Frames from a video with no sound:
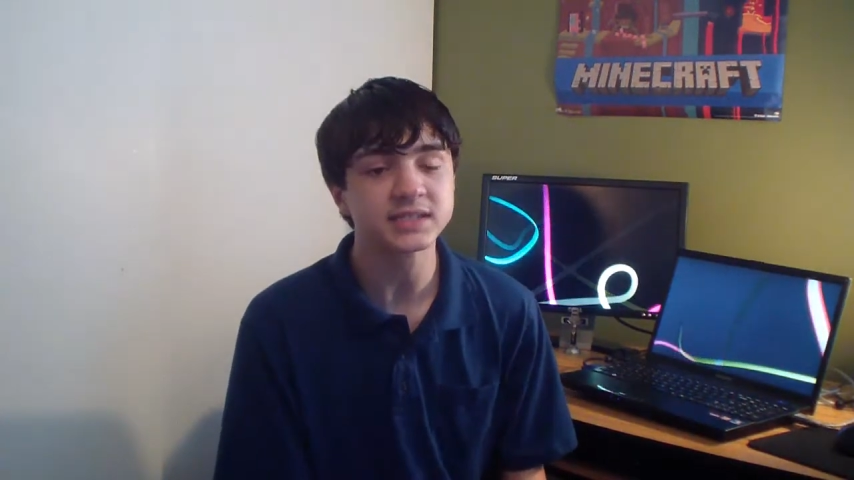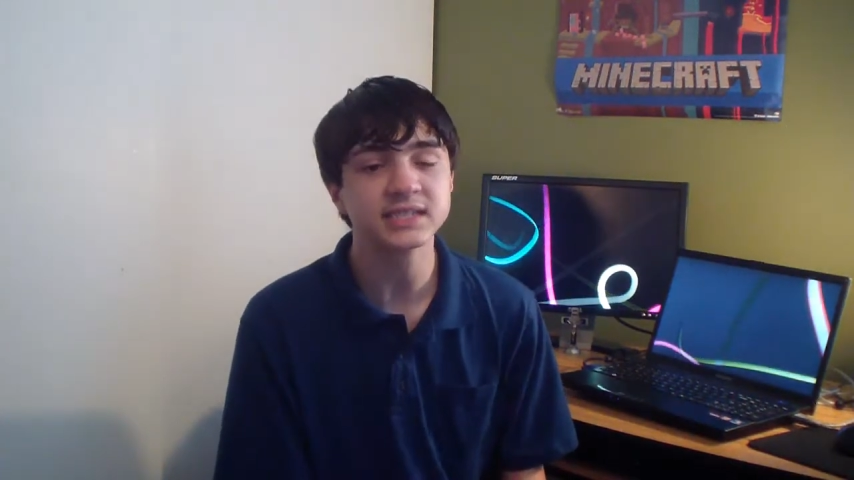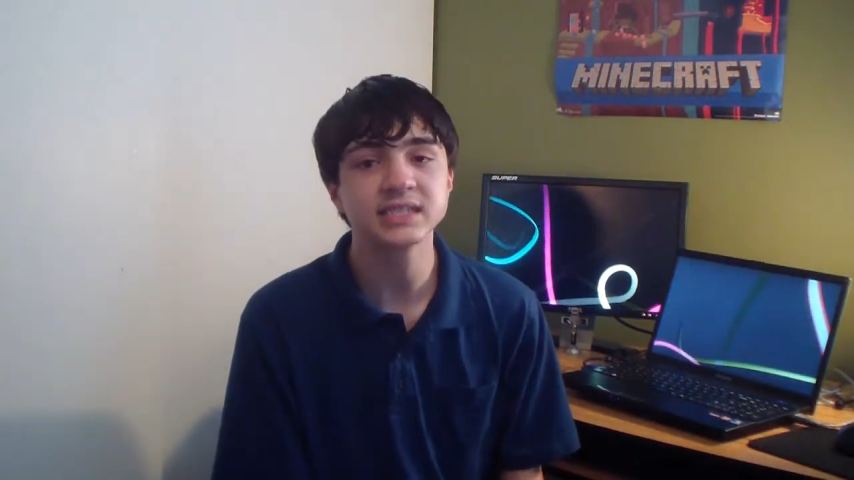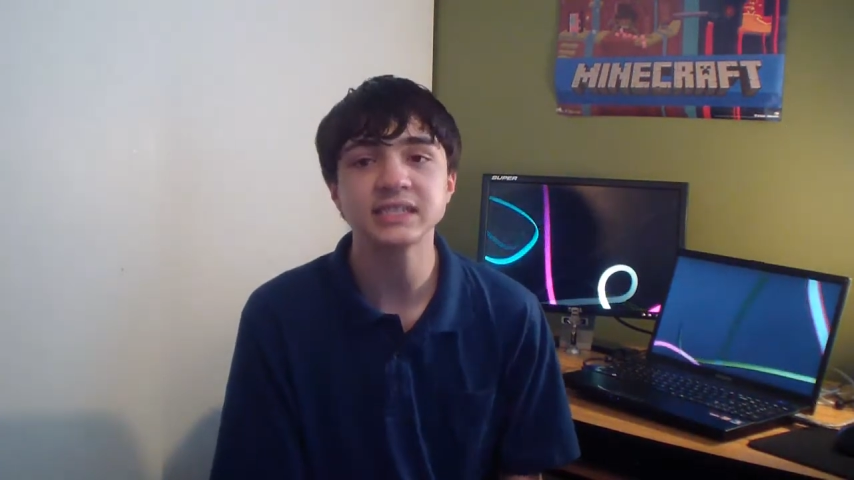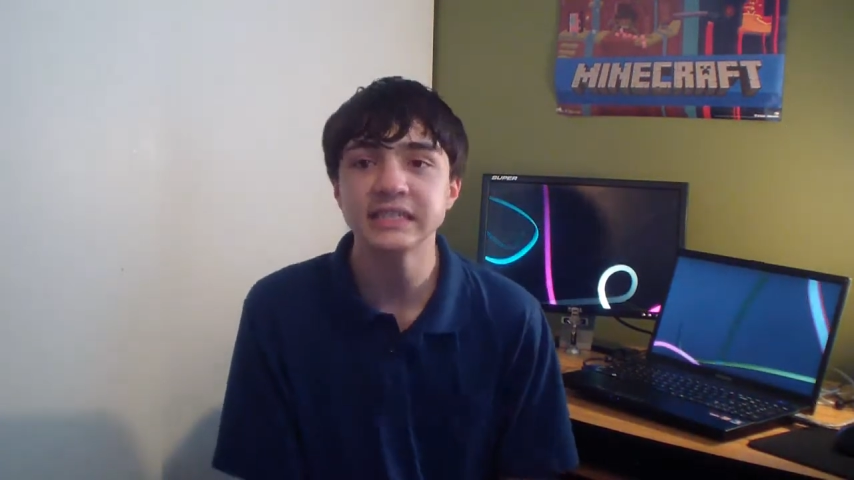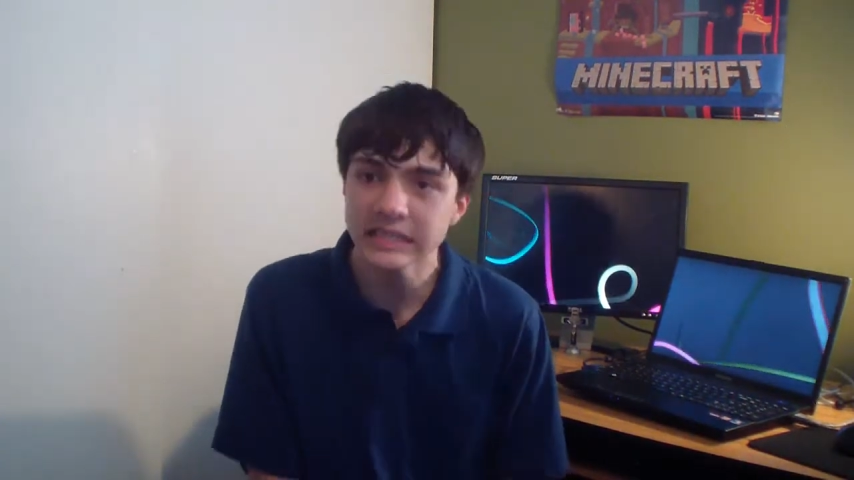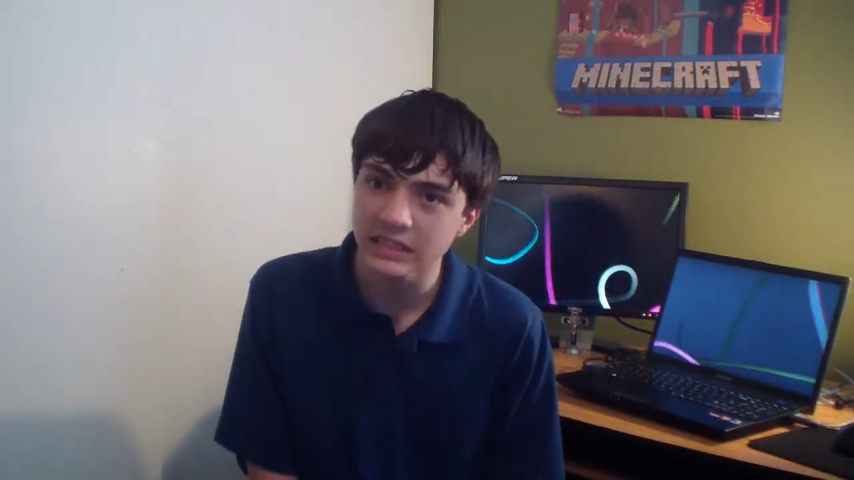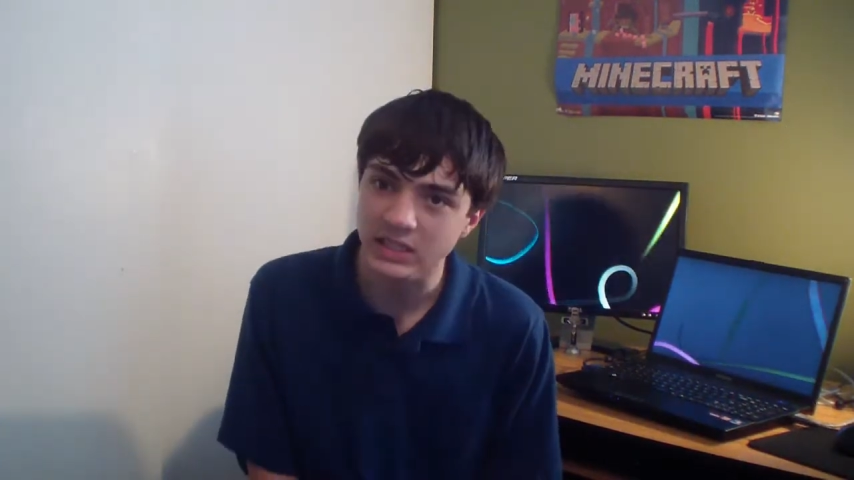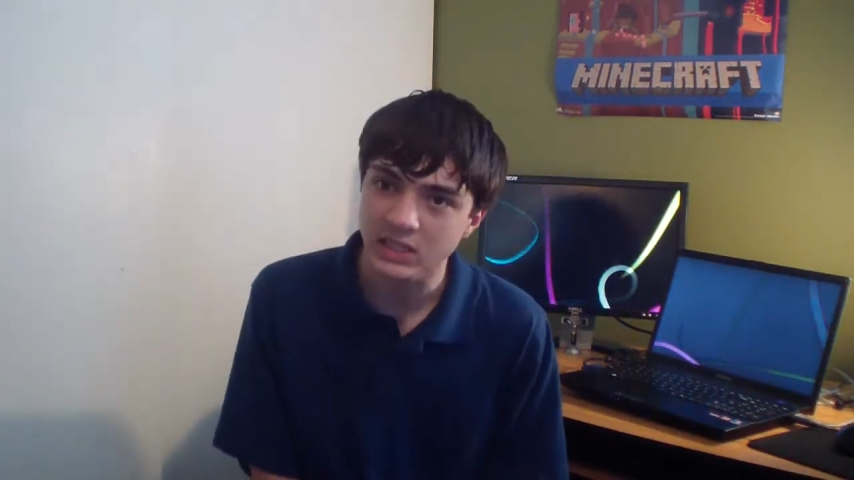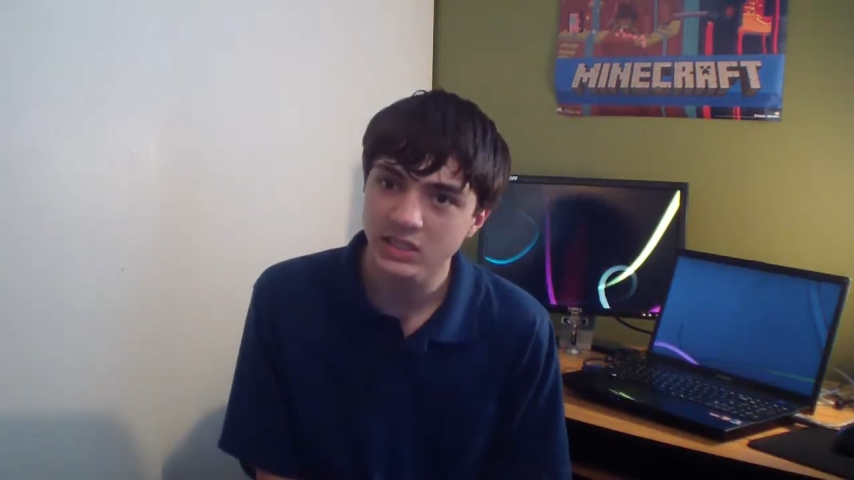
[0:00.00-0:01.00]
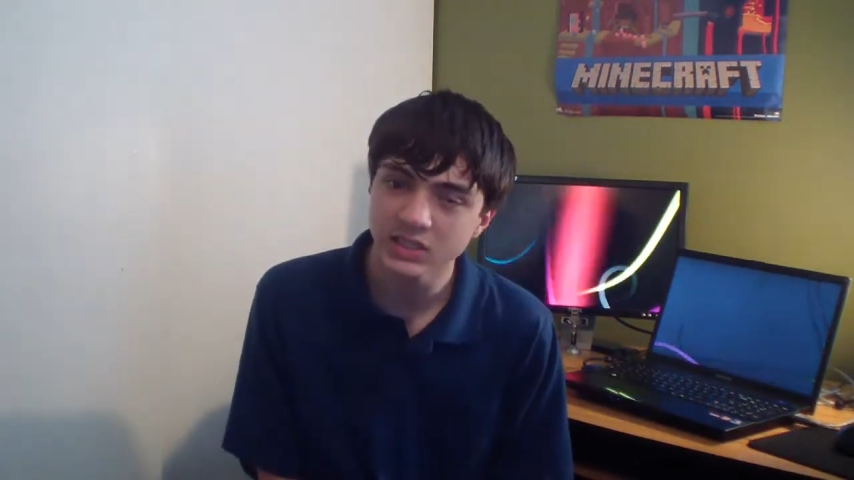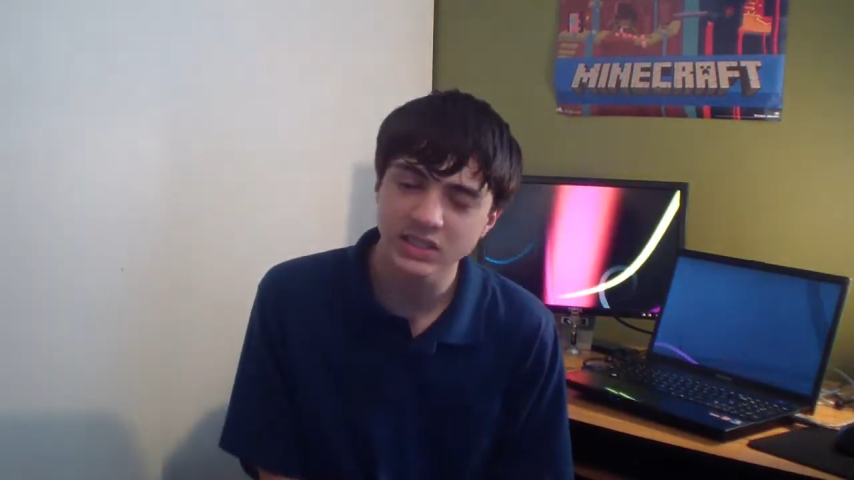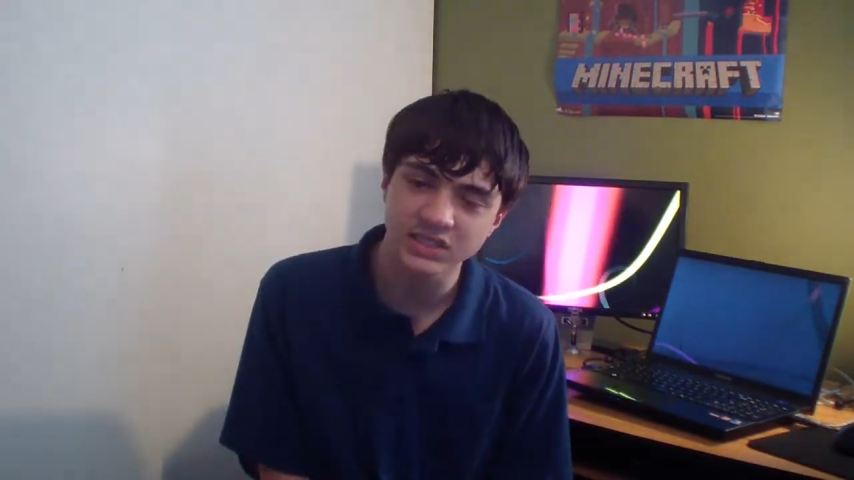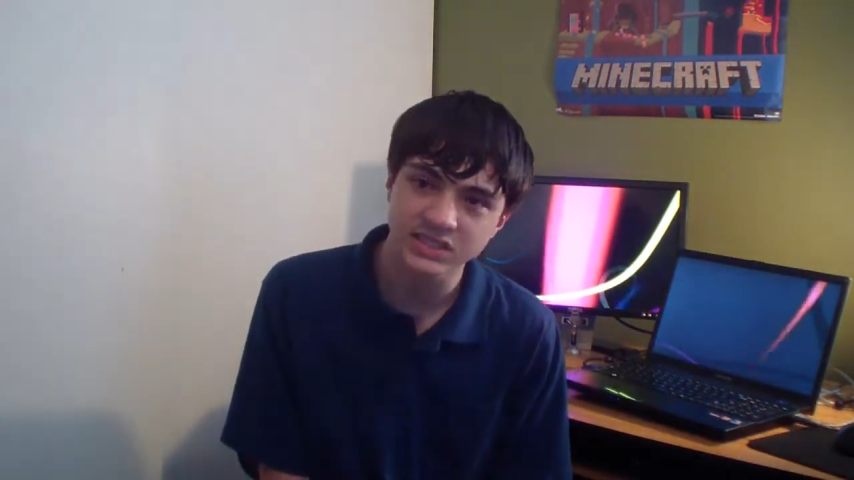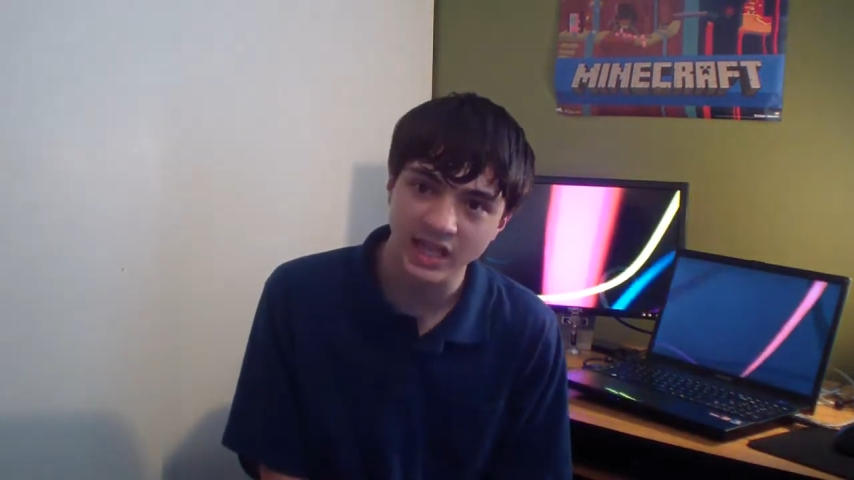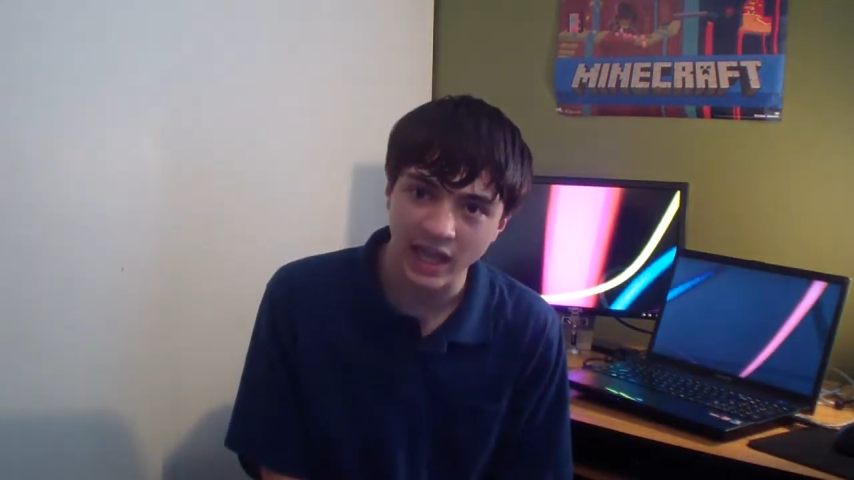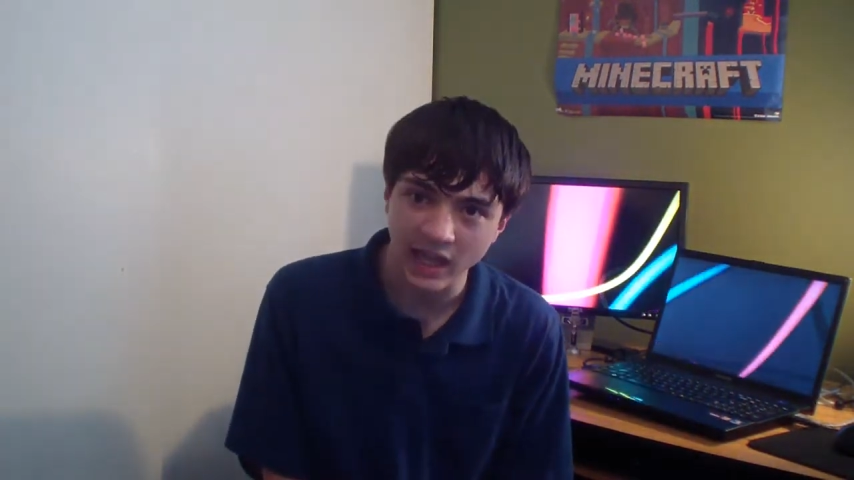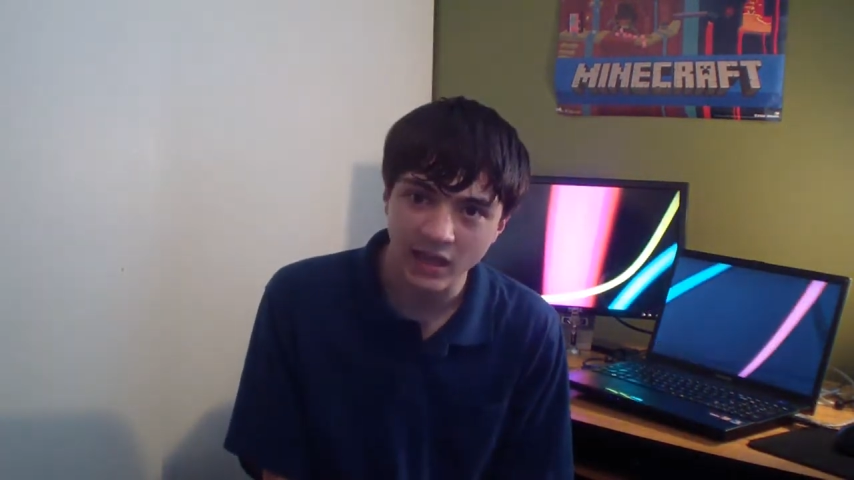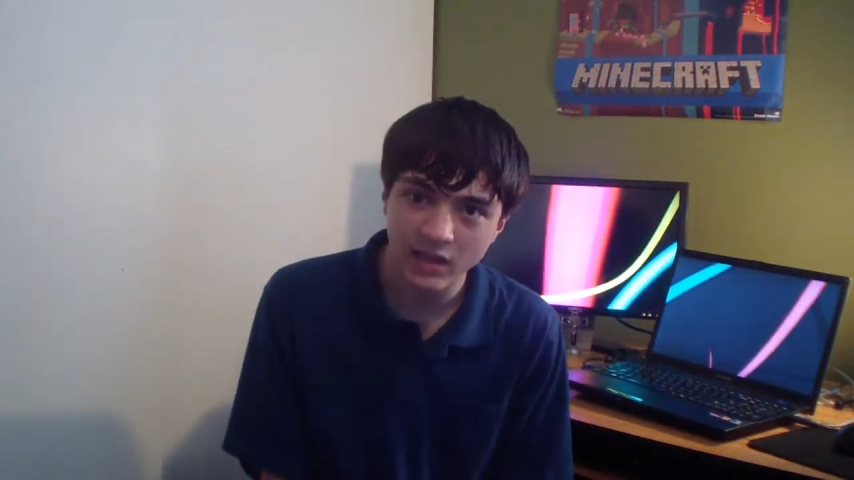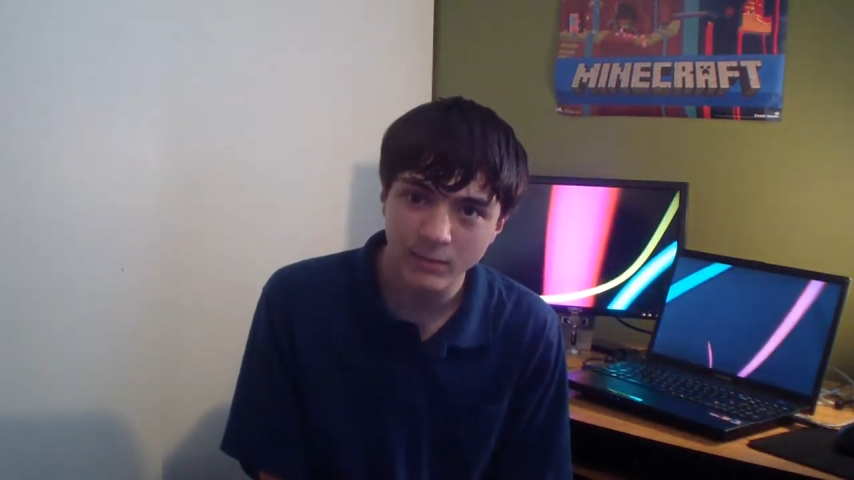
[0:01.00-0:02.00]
still, to this day,